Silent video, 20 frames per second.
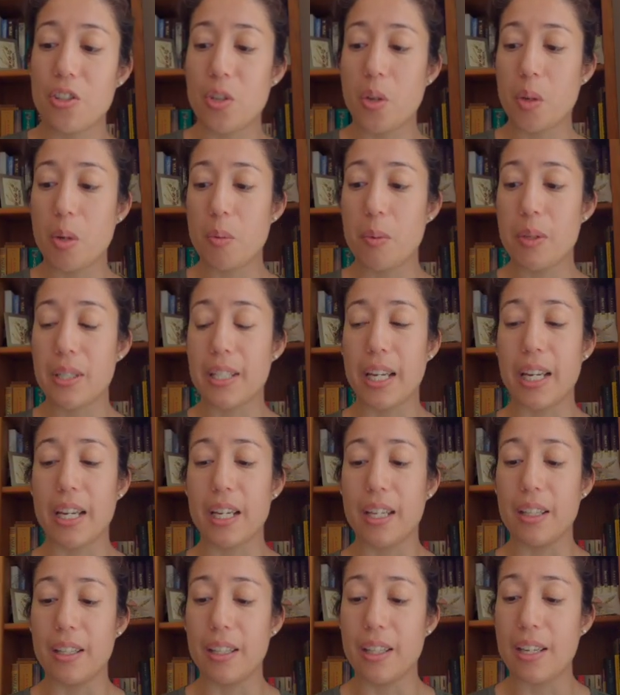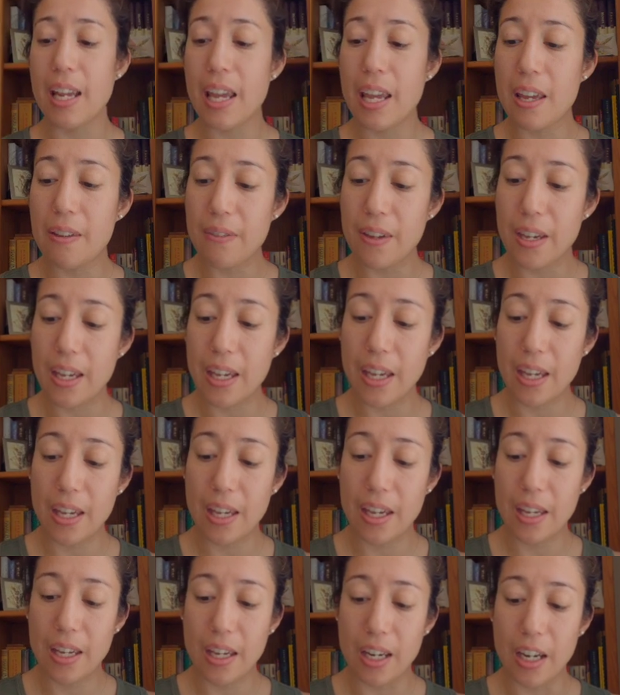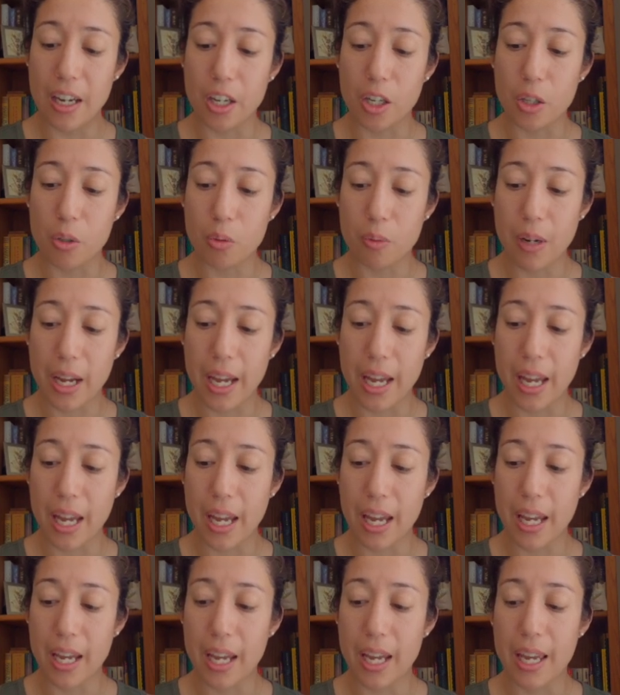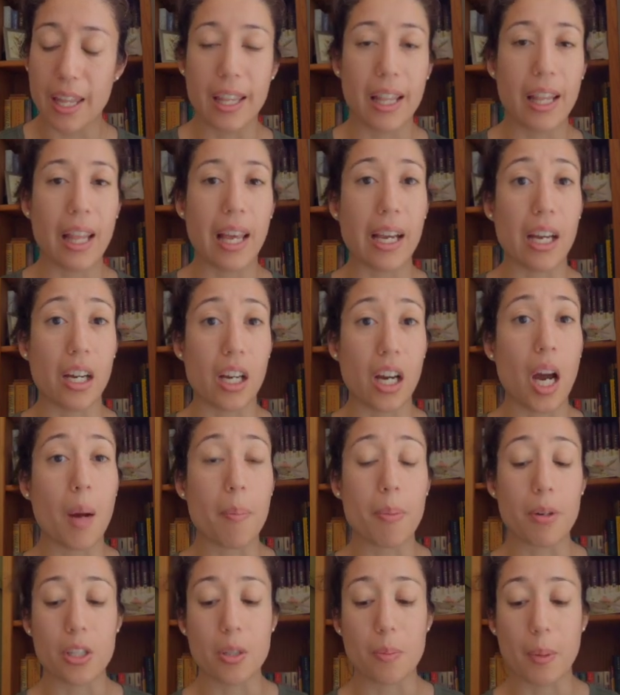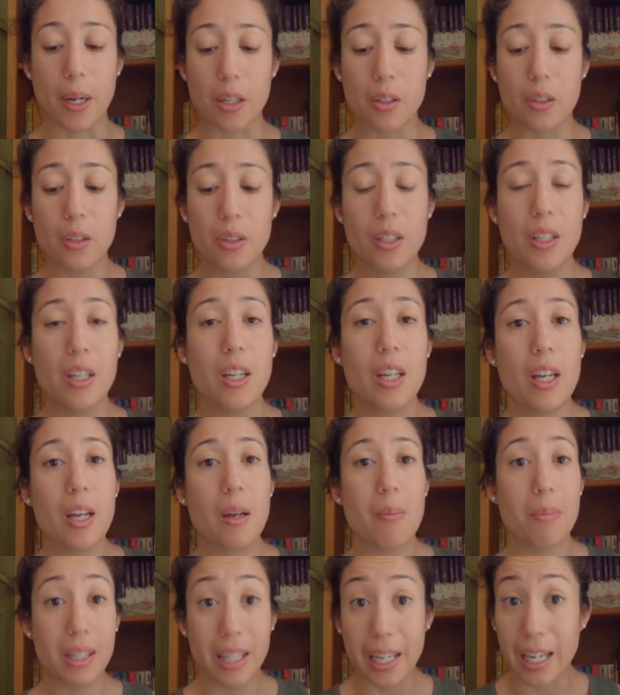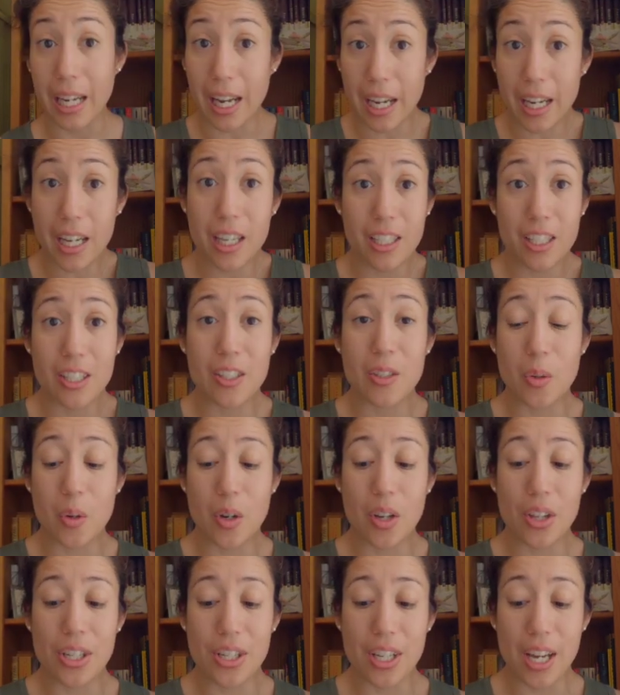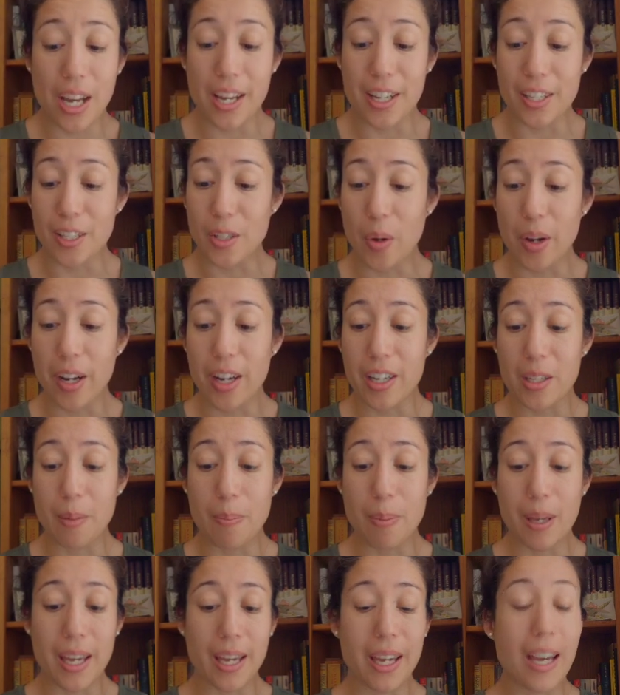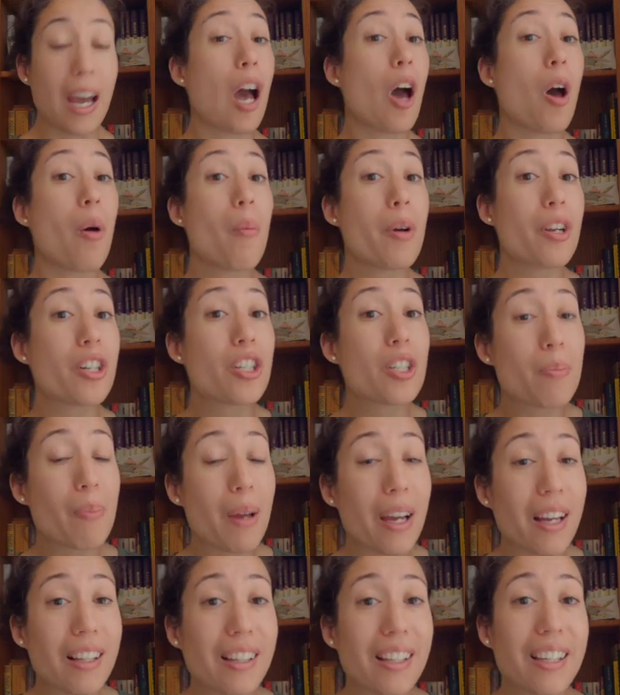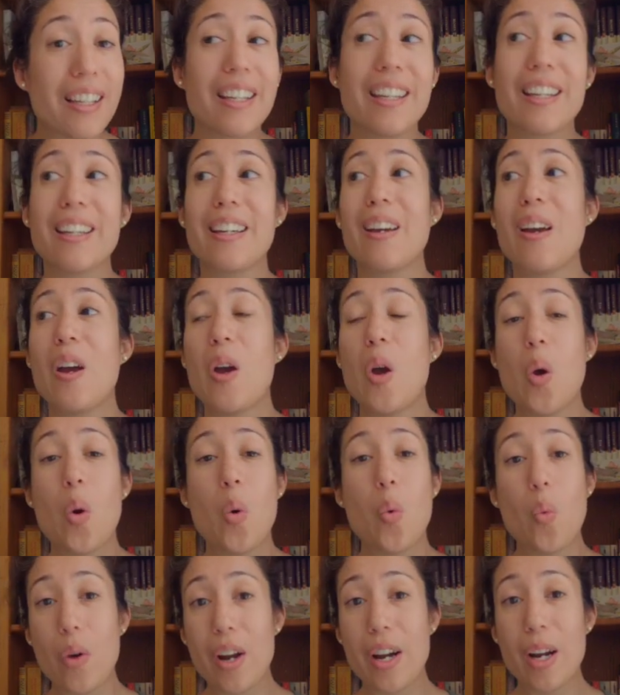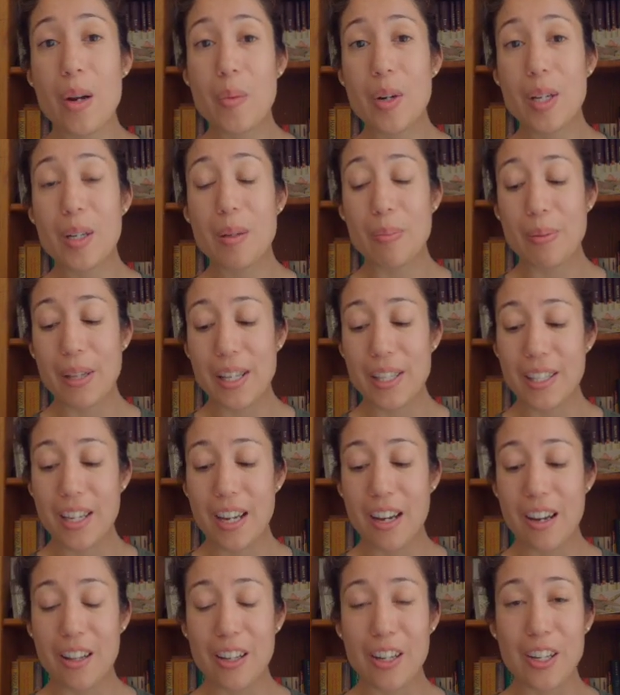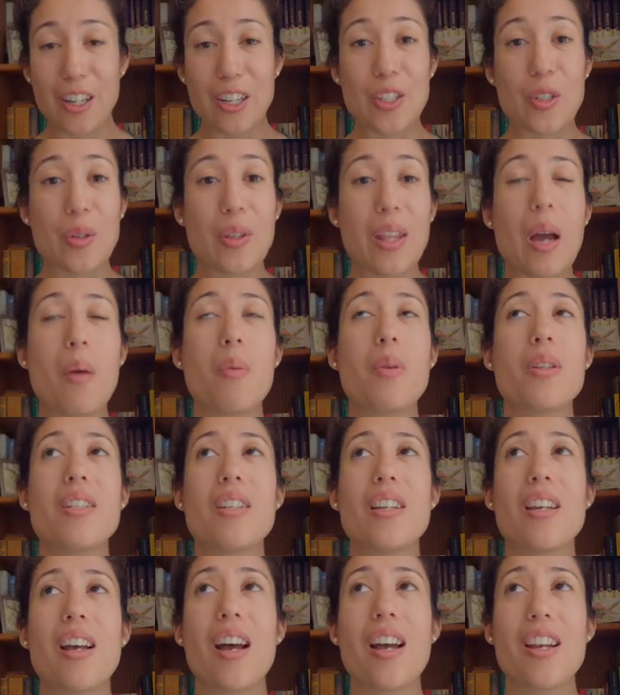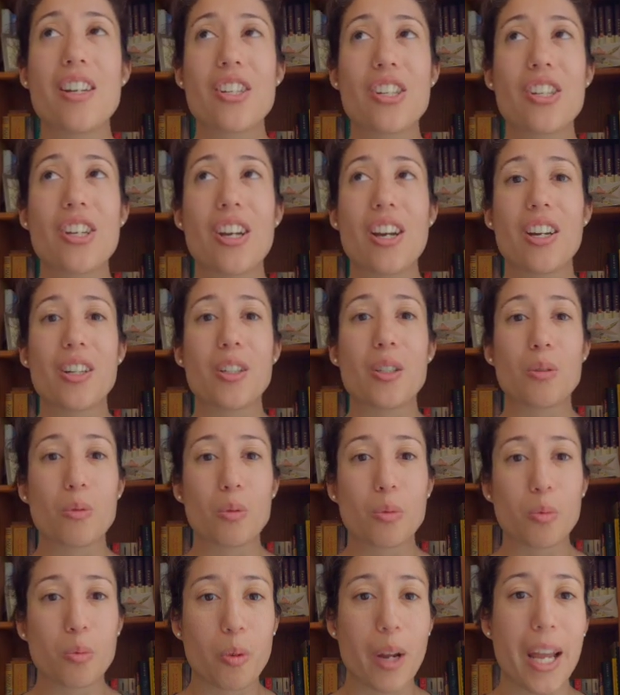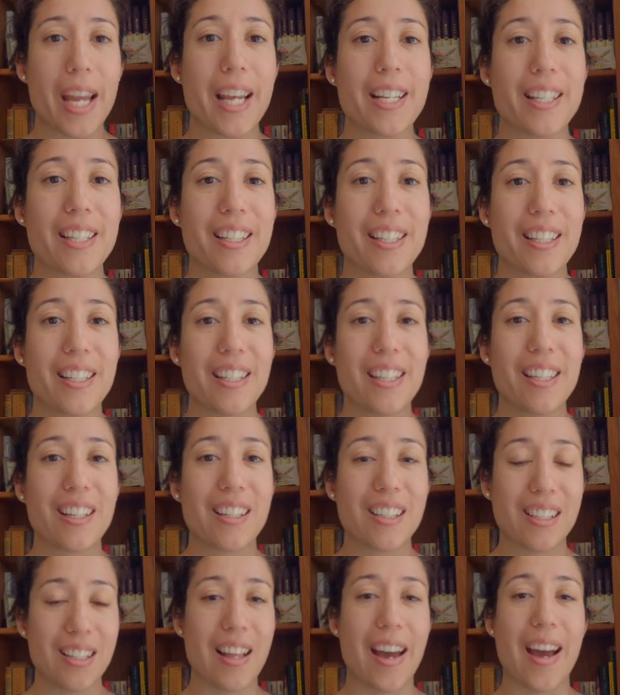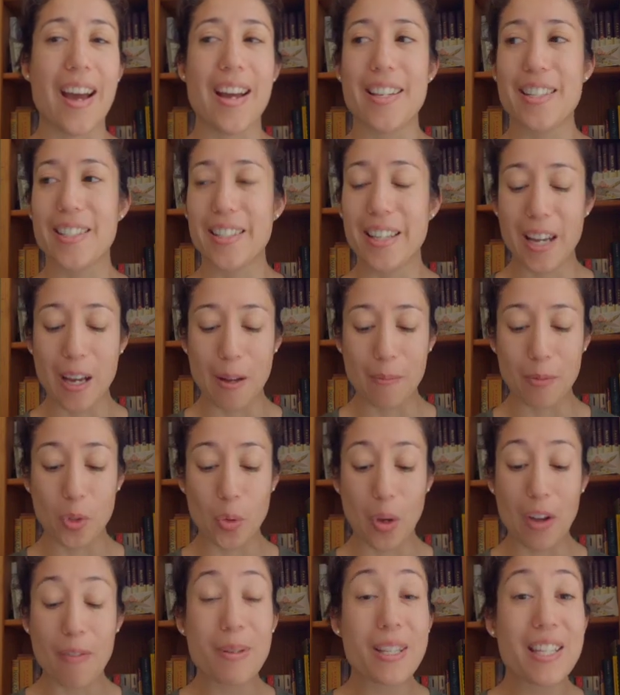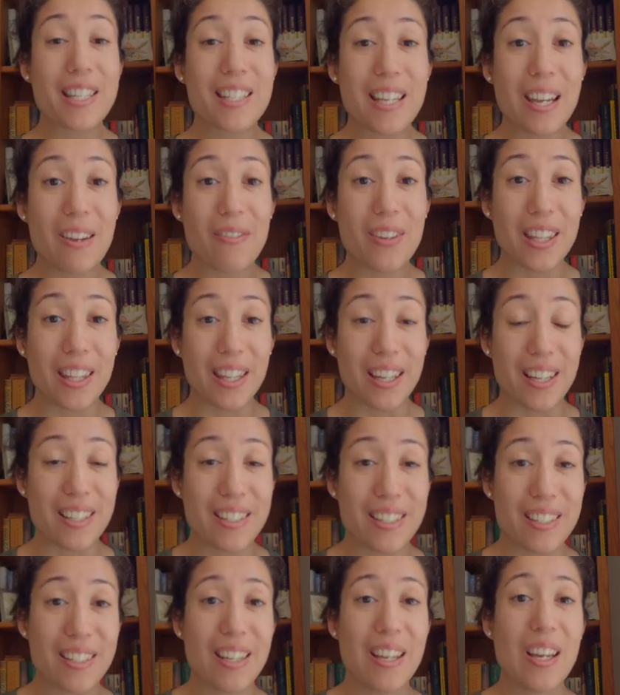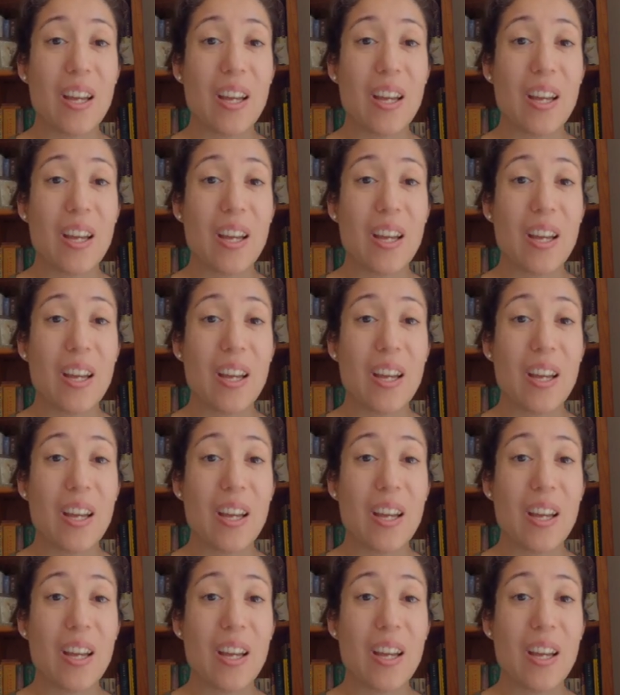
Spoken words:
So it was like a navy, a gray, and then like a copper speckle. But like I got to do all the dyeing. So I got to pick how much speckling, where I wanted to place color. So that was such a great class. So I've been saving this,